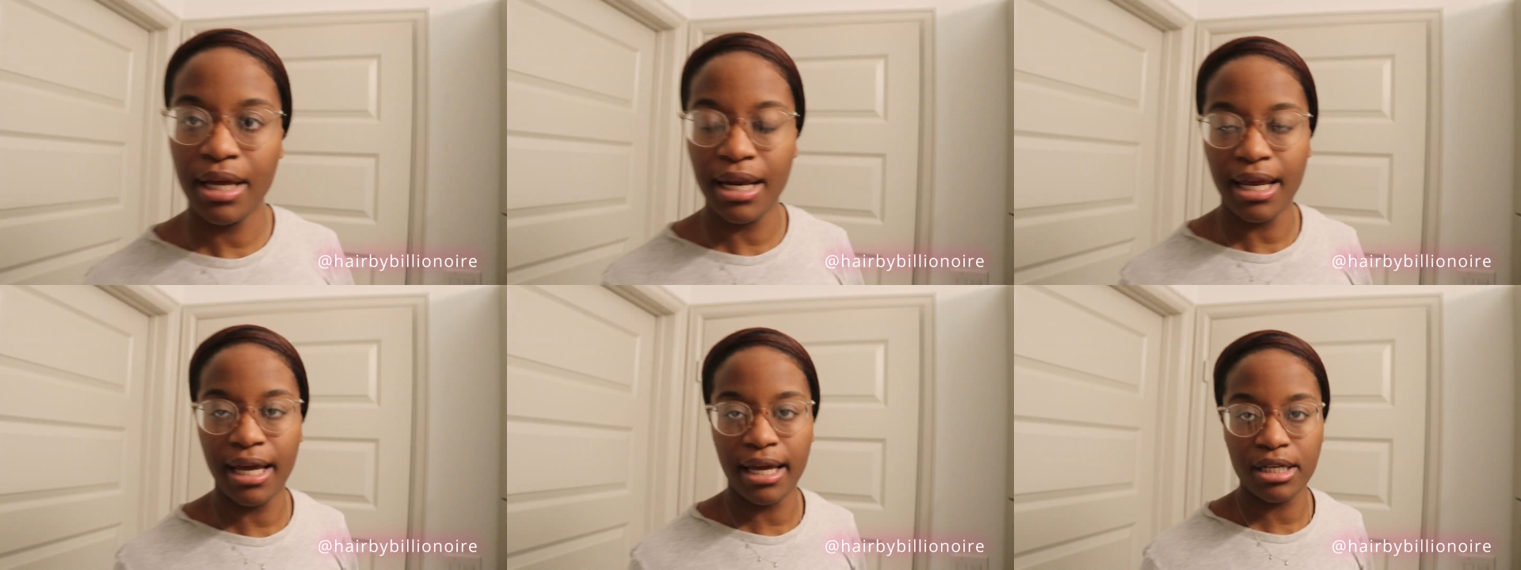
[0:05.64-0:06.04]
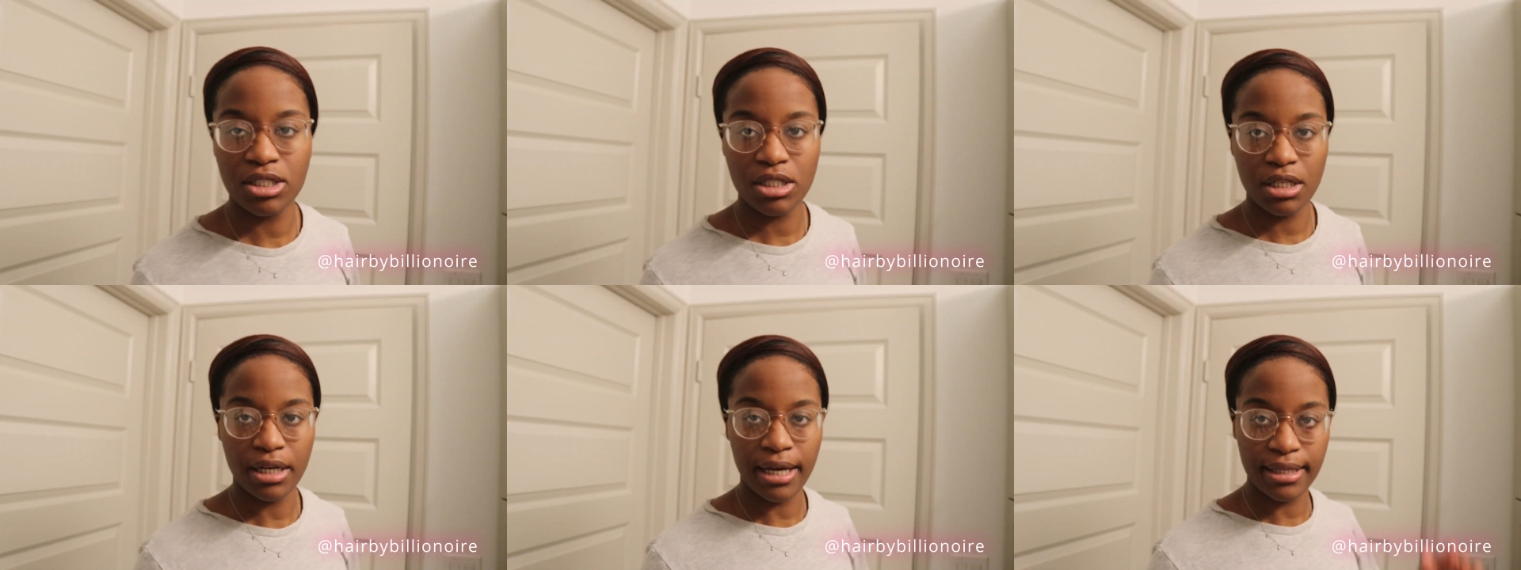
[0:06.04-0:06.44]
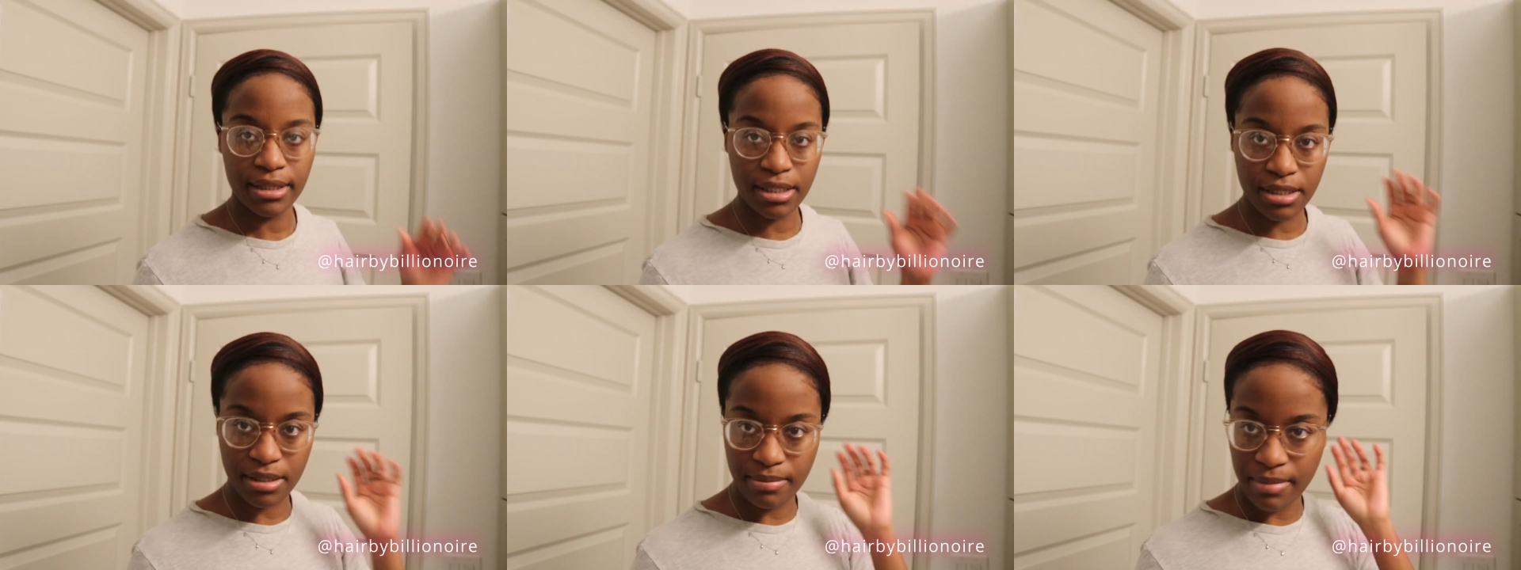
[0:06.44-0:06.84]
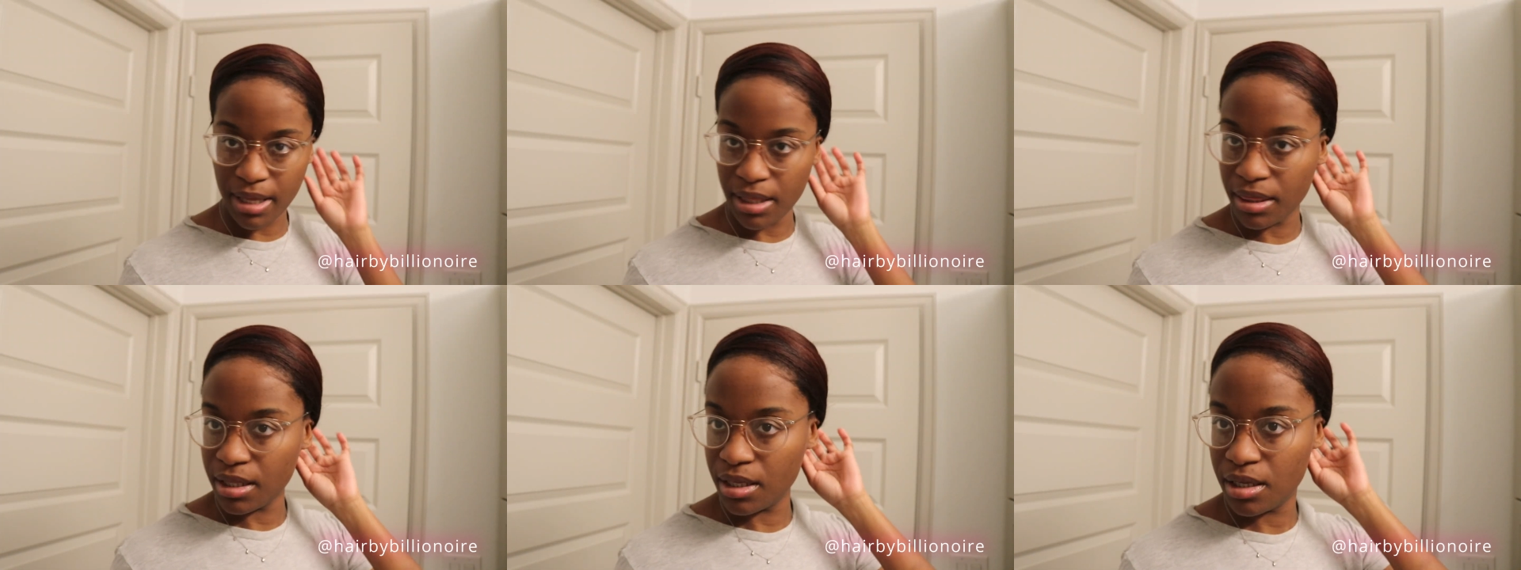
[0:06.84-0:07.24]
and I actually got this
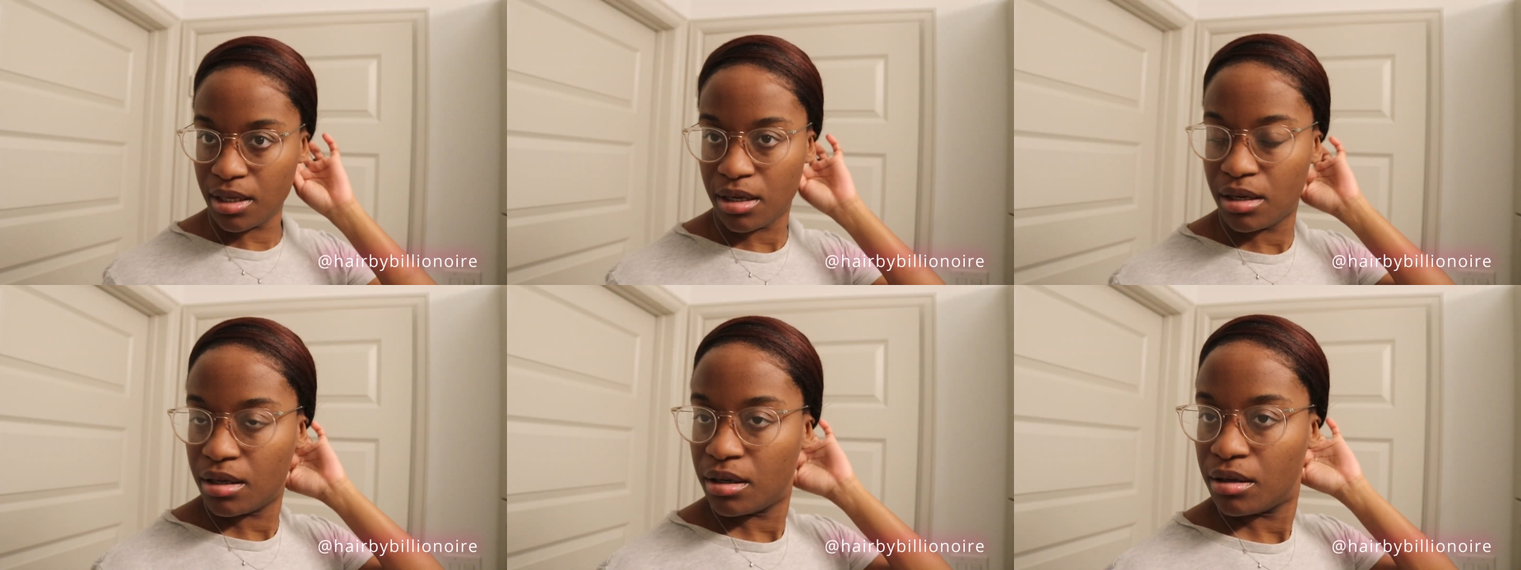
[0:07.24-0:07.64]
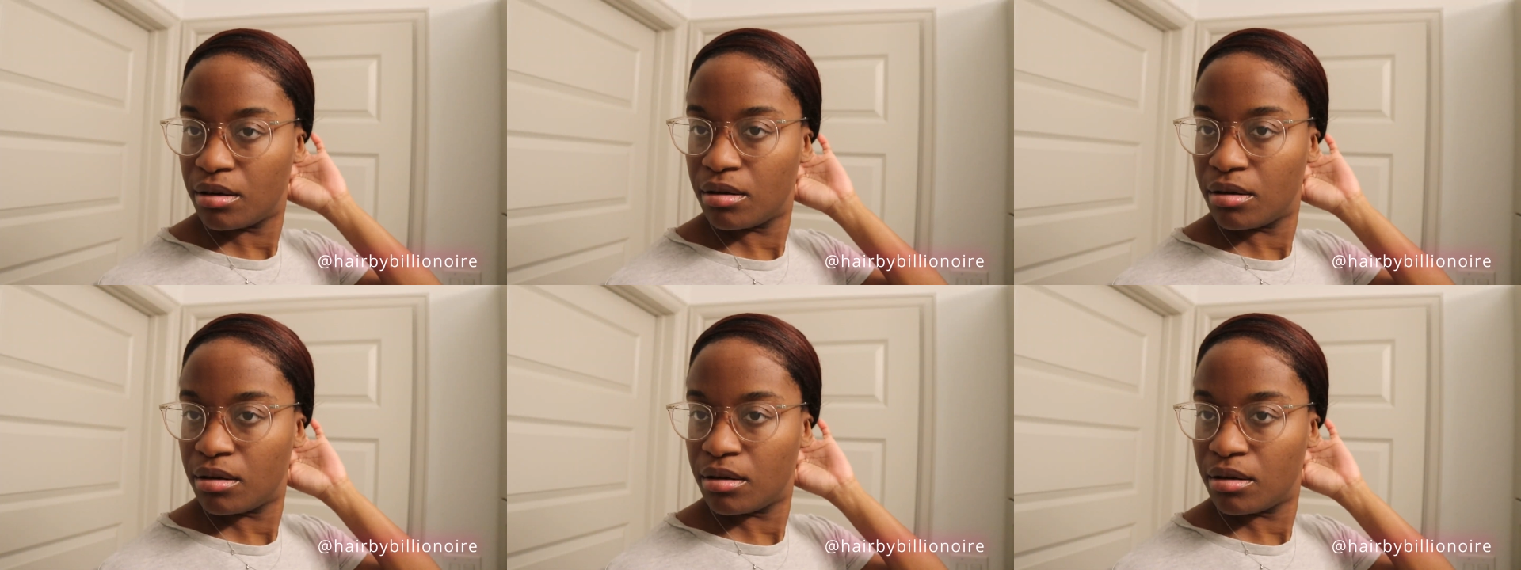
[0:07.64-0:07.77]
method